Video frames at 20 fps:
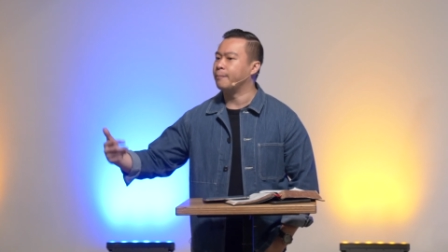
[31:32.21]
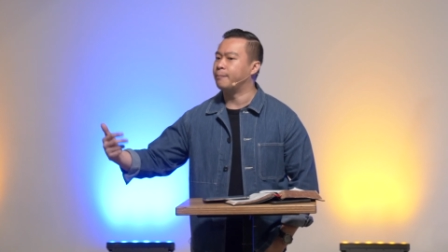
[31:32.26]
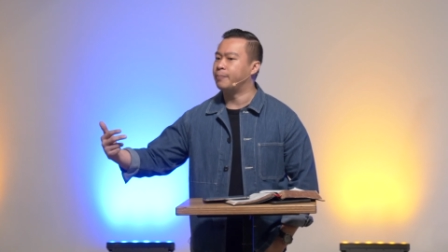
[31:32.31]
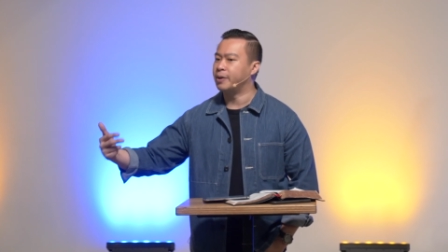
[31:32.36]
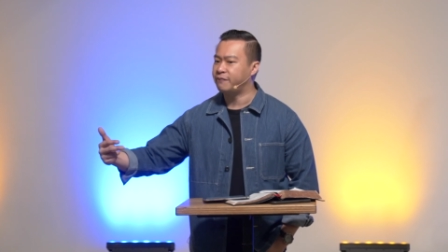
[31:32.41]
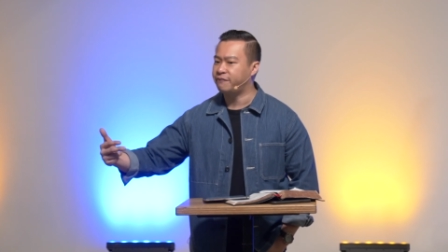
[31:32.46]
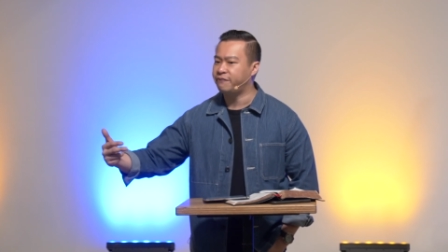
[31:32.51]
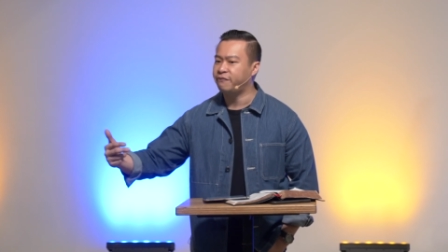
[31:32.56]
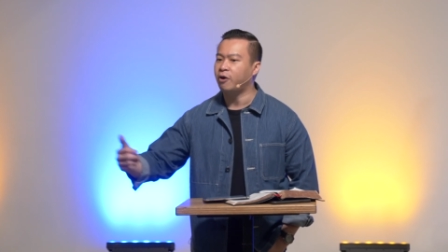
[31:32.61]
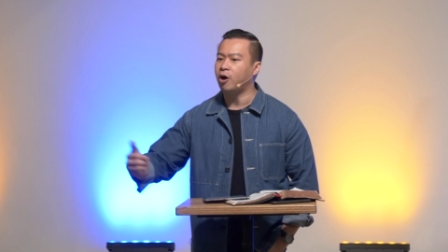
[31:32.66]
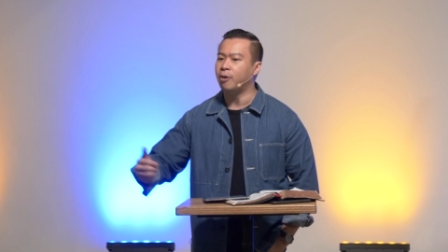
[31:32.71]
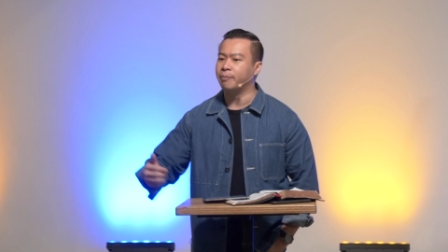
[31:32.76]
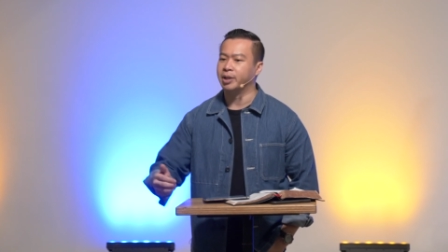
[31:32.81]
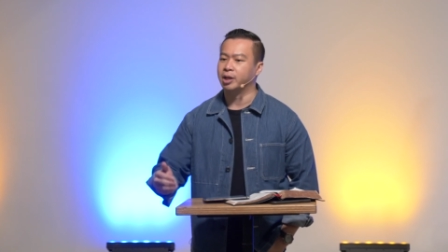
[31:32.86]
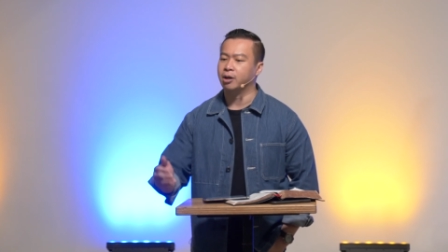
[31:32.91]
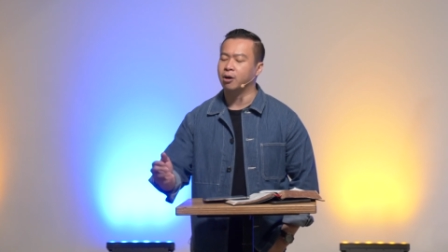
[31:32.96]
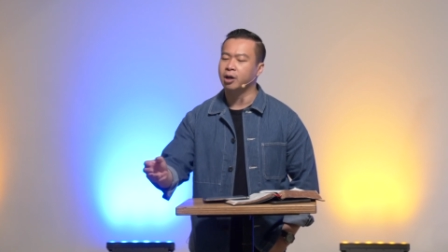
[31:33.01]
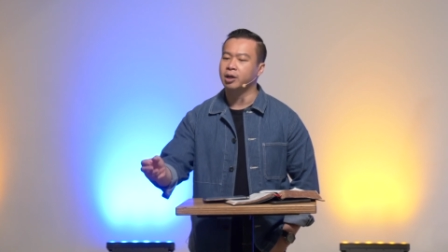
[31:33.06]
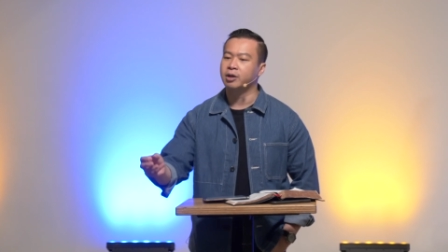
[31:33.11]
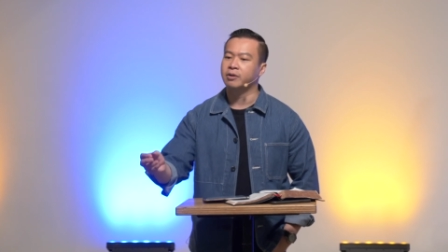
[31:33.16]
and perform
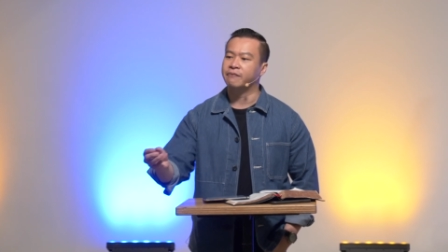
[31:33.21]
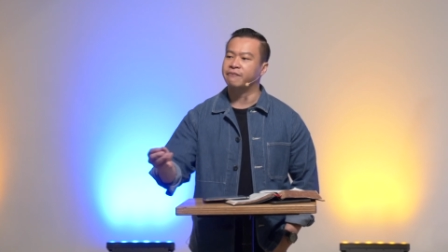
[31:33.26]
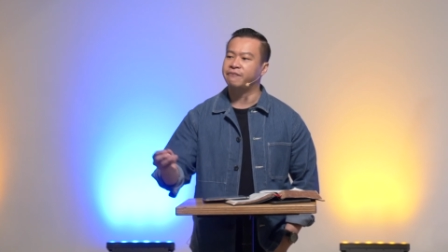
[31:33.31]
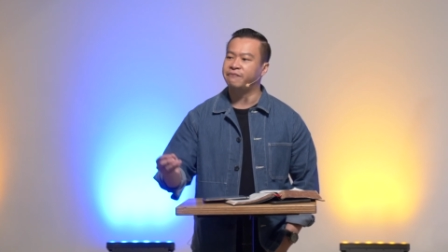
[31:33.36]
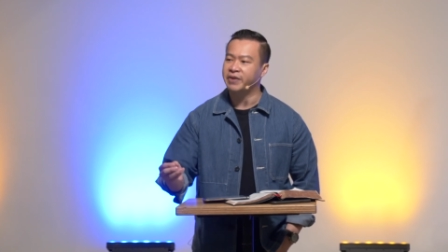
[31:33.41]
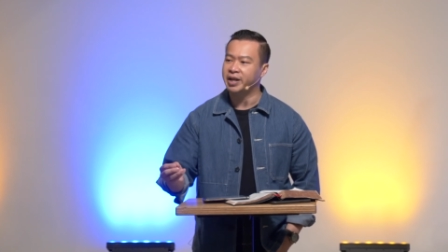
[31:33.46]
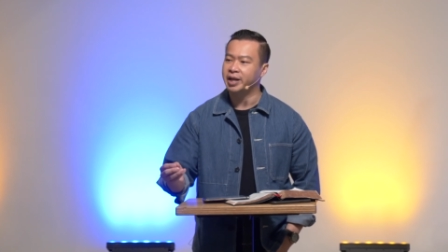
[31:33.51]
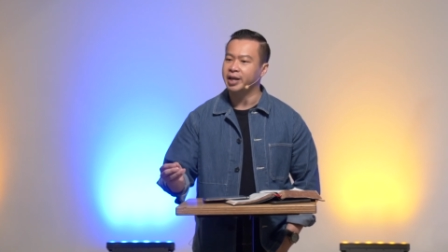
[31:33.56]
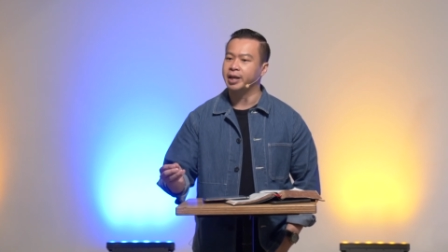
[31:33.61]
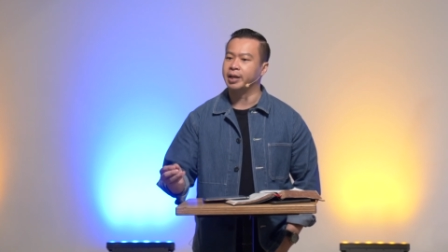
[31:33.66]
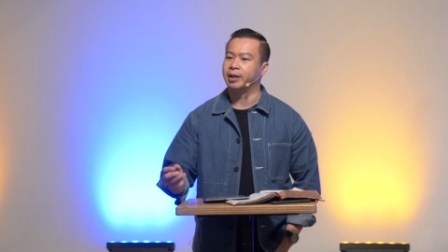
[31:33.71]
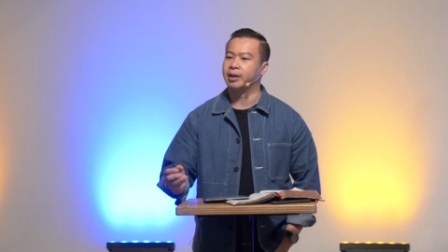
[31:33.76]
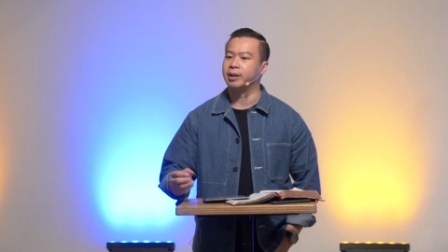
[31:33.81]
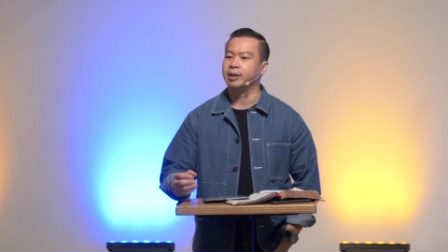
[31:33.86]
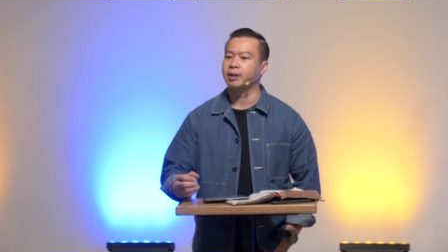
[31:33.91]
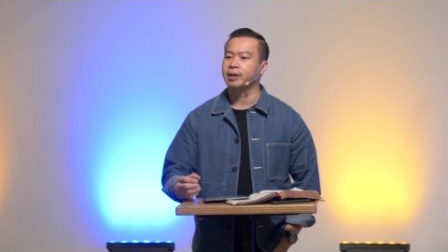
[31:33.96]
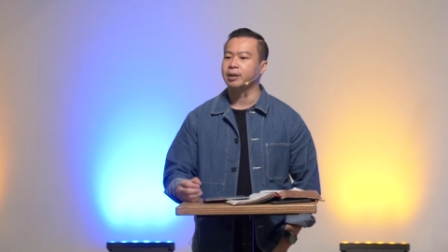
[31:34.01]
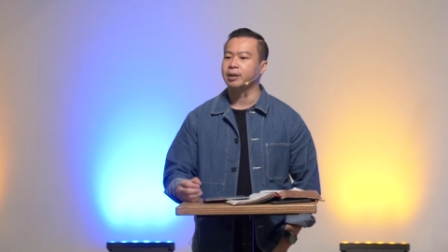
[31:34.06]
in order to fit in